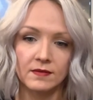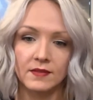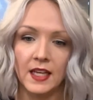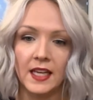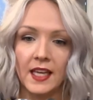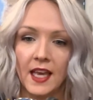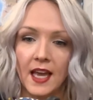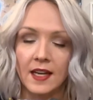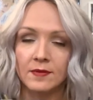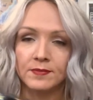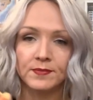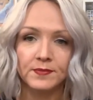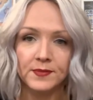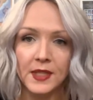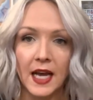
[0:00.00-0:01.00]
And again,
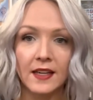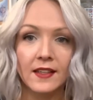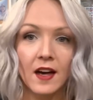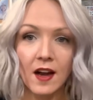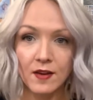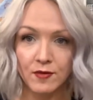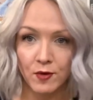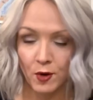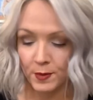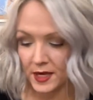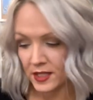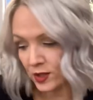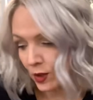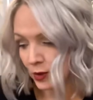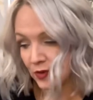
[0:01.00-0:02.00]
Dad got it for me,
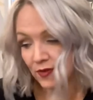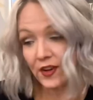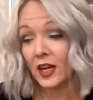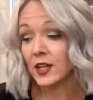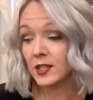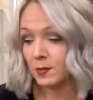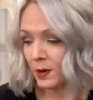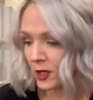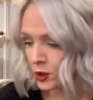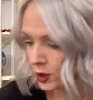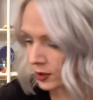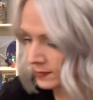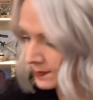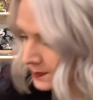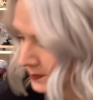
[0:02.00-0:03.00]
so it's very
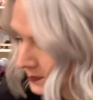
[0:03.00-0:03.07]
special.